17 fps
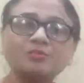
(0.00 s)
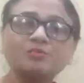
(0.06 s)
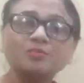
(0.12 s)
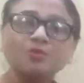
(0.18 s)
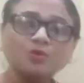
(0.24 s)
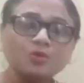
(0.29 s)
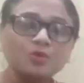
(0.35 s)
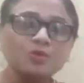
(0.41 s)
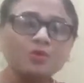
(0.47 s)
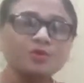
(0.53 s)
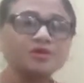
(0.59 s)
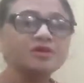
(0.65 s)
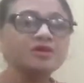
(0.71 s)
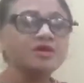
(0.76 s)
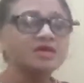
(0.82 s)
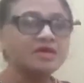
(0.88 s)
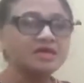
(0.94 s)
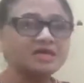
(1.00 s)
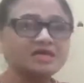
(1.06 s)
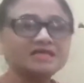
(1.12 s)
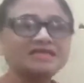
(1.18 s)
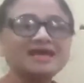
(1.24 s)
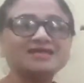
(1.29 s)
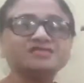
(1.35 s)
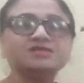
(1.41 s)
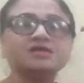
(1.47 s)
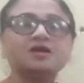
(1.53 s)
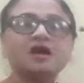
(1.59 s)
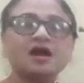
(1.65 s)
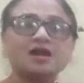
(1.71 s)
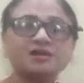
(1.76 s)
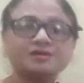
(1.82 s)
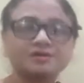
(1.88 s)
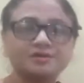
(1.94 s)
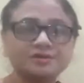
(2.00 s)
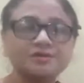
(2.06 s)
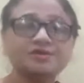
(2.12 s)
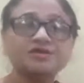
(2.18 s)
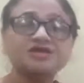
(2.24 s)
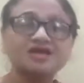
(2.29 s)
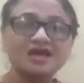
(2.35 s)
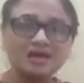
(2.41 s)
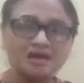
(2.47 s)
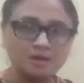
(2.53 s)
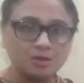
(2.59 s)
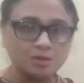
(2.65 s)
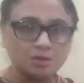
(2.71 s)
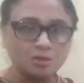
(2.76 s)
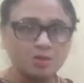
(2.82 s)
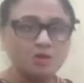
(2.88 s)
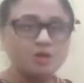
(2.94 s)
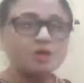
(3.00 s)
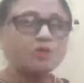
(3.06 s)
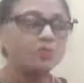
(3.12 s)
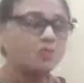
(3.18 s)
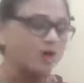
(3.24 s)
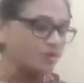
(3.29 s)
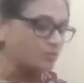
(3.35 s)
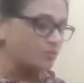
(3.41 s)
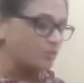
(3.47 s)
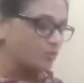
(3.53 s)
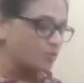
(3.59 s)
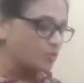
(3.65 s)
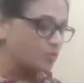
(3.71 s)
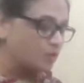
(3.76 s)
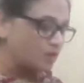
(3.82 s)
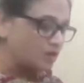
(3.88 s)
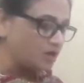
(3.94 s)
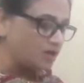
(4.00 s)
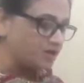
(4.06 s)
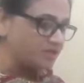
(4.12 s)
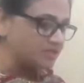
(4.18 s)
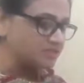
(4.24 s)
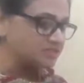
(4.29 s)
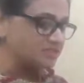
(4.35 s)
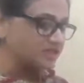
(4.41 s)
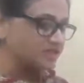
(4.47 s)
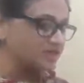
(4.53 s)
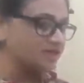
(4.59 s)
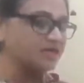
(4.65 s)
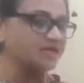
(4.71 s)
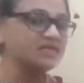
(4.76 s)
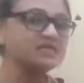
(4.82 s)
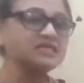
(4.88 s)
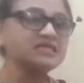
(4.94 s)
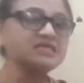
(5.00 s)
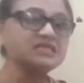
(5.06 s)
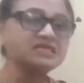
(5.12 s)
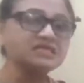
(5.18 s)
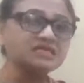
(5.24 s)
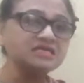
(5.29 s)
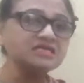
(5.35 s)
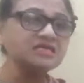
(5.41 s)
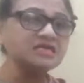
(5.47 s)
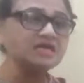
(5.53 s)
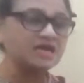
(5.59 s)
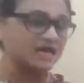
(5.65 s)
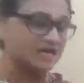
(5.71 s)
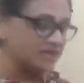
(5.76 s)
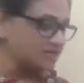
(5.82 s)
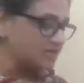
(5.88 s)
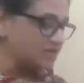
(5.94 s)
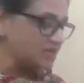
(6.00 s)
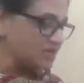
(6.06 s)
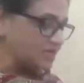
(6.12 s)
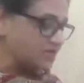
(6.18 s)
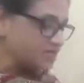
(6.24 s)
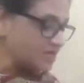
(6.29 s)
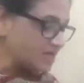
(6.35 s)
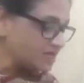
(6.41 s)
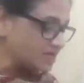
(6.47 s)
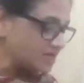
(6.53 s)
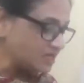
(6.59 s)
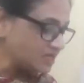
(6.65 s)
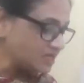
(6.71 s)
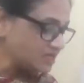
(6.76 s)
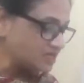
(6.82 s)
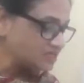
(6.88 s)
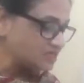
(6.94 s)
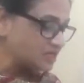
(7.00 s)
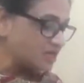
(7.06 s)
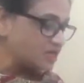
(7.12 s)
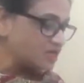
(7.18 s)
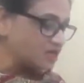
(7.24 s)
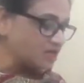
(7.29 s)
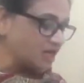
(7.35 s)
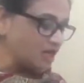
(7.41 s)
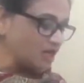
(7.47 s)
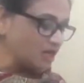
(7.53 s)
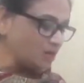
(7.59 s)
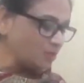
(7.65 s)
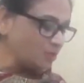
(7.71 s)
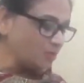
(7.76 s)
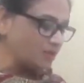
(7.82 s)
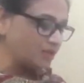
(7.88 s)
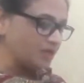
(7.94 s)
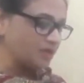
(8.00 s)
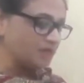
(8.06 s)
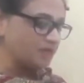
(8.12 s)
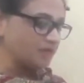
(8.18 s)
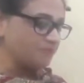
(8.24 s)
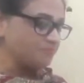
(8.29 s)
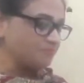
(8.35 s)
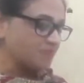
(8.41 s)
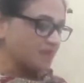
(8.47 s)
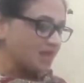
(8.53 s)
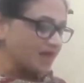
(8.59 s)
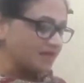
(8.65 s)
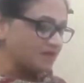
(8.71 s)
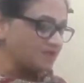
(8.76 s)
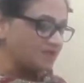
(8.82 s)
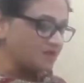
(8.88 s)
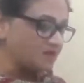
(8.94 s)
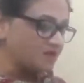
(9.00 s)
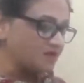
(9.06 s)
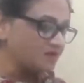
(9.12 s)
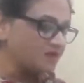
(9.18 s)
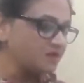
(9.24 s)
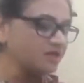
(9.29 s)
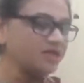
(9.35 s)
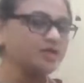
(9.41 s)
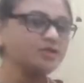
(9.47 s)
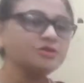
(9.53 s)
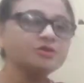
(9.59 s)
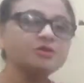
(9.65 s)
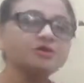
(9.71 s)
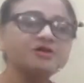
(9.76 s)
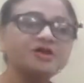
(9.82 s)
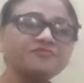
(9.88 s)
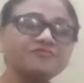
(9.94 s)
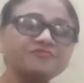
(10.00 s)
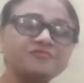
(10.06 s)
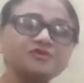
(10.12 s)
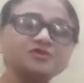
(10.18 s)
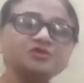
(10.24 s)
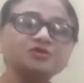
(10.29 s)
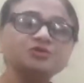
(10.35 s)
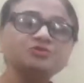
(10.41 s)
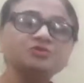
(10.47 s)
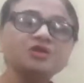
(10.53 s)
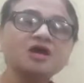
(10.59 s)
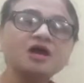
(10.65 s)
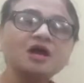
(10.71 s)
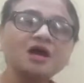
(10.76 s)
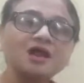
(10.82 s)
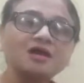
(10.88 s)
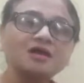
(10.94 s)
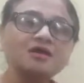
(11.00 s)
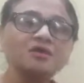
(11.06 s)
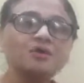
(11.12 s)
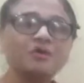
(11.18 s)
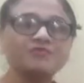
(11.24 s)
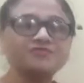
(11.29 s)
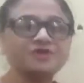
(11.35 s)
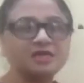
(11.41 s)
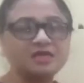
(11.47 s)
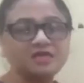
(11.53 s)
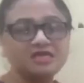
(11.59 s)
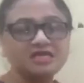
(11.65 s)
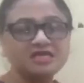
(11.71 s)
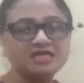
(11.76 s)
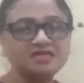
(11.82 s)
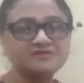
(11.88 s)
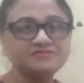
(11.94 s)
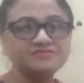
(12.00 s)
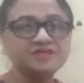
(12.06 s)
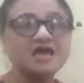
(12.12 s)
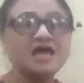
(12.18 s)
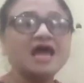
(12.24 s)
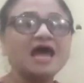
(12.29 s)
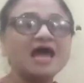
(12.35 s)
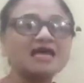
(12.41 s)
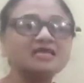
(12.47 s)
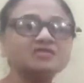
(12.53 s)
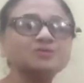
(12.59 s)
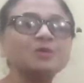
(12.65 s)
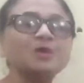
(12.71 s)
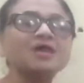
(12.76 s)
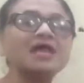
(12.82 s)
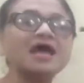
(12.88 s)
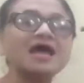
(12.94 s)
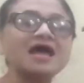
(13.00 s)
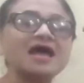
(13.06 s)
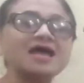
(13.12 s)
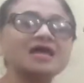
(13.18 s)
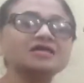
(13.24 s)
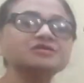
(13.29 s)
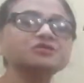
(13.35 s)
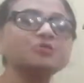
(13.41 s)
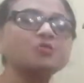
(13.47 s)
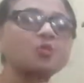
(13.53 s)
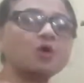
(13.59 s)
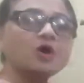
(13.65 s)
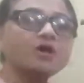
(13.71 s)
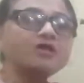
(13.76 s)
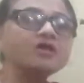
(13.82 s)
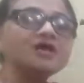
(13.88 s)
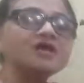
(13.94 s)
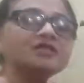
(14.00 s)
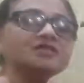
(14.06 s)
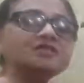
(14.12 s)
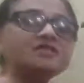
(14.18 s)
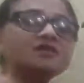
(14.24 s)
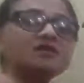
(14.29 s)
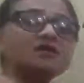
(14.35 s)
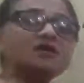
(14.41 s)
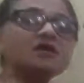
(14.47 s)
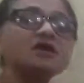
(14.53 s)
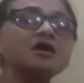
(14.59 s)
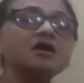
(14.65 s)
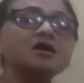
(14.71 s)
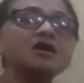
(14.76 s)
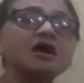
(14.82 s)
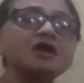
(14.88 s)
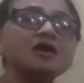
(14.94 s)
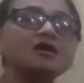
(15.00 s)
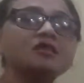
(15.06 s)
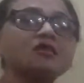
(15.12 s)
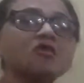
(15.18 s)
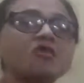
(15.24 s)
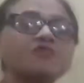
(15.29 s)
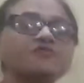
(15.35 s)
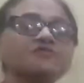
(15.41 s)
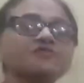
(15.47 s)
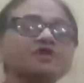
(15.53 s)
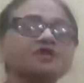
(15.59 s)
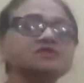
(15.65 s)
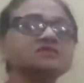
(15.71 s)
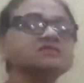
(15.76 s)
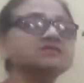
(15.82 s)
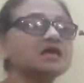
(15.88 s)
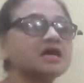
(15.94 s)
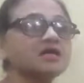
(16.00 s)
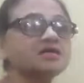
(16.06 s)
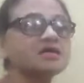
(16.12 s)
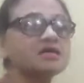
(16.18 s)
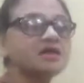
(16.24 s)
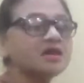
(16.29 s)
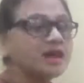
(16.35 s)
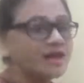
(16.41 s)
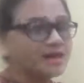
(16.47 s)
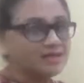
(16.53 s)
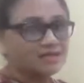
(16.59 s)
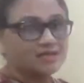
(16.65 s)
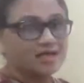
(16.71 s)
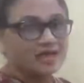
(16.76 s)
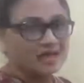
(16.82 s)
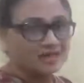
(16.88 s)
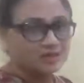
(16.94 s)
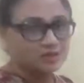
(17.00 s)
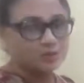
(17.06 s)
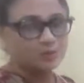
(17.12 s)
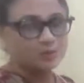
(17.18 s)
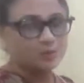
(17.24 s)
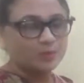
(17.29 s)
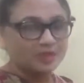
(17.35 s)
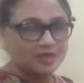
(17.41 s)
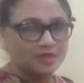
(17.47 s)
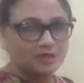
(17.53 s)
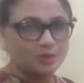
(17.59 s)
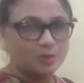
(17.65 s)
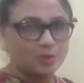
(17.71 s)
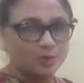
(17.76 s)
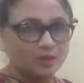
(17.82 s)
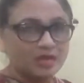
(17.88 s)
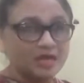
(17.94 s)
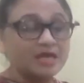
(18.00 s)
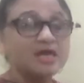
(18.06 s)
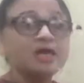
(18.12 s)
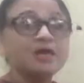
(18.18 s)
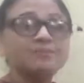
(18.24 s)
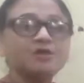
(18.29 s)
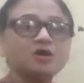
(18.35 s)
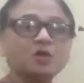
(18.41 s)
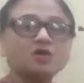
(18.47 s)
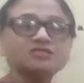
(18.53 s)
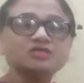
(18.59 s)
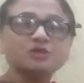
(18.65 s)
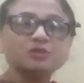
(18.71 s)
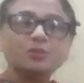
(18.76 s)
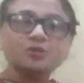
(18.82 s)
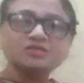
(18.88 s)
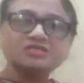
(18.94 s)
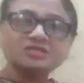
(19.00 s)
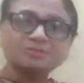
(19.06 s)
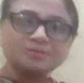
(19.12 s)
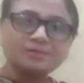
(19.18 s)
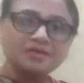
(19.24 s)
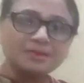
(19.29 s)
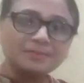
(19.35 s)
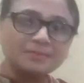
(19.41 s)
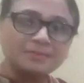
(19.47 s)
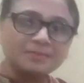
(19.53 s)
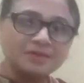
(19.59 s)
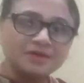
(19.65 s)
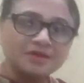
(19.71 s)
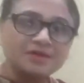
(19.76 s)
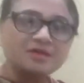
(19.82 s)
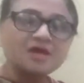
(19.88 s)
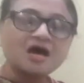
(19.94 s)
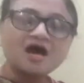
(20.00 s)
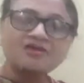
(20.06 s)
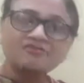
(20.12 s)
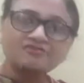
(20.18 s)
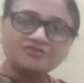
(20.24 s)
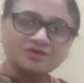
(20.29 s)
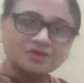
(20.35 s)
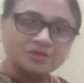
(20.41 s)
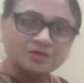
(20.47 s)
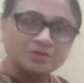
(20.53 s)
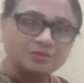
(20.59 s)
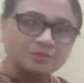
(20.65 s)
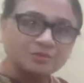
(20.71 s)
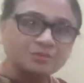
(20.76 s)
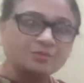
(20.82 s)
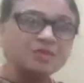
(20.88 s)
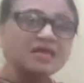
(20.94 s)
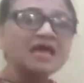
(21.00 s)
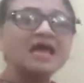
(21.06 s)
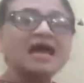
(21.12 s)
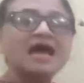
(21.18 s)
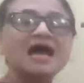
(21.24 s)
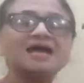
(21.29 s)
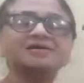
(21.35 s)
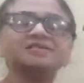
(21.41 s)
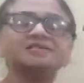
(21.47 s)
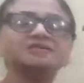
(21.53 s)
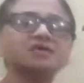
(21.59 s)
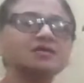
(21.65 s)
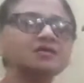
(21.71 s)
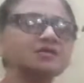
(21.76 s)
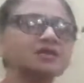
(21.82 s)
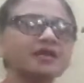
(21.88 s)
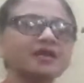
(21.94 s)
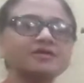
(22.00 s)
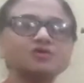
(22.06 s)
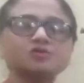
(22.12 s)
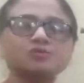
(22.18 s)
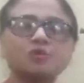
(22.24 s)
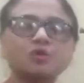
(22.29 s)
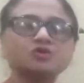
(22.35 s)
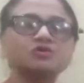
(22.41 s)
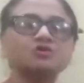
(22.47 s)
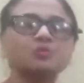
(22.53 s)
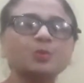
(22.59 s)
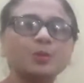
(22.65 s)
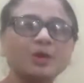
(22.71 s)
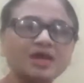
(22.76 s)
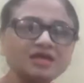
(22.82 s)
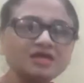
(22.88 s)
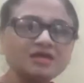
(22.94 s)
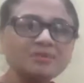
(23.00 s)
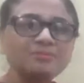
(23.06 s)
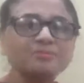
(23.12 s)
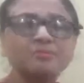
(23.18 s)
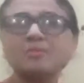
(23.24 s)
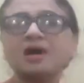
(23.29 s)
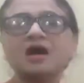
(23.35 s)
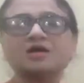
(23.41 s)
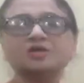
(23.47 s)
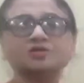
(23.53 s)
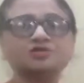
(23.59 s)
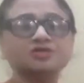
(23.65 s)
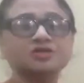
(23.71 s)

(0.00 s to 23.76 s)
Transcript: more that color yellow, one more word is there in third line, that is yellowing, and there it refers to the color of the leaves as well as what the color of the sunlight as well. Okay, because it was September afternoon and sunlight was very much